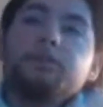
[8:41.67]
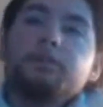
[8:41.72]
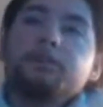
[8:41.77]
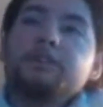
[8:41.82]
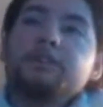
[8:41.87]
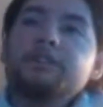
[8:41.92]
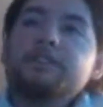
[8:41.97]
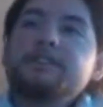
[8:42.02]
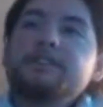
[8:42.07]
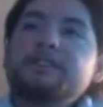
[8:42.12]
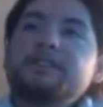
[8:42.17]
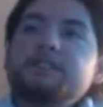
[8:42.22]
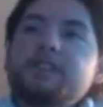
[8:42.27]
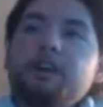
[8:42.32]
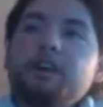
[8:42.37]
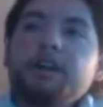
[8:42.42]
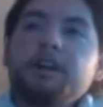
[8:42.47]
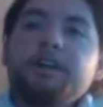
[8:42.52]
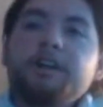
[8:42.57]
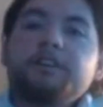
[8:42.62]

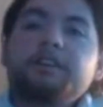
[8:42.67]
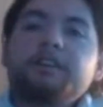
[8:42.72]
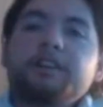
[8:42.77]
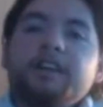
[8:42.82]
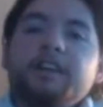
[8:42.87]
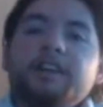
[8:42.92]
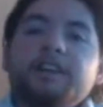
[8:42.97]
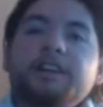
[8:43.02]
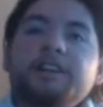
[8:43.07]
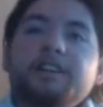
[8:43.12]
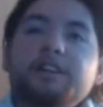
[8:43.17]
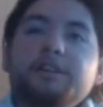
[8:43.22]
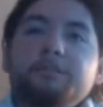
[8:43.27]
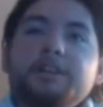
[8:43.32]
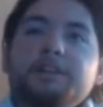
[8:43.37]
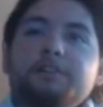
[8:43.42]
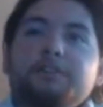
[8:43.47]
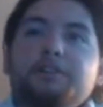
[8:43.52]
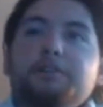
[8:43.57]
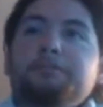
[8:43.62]
sorry, I had to clear my
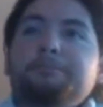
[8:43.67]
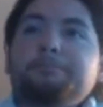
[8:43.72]
throat.